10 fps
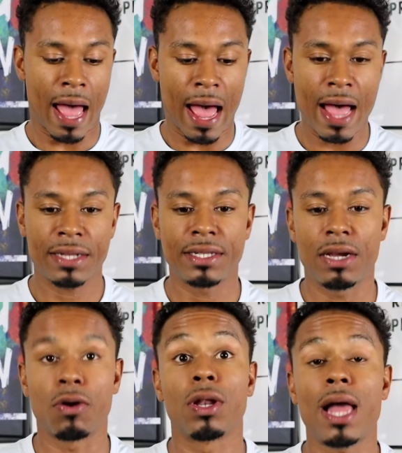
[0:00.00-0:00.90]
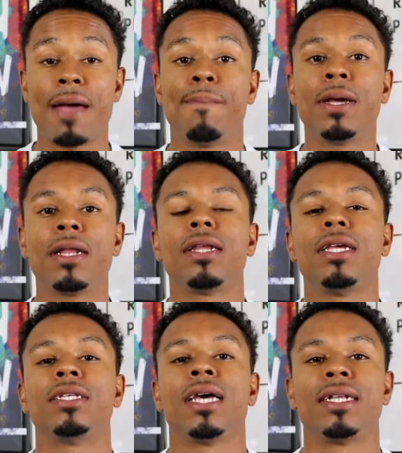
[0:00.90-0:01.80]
Asset or liabilities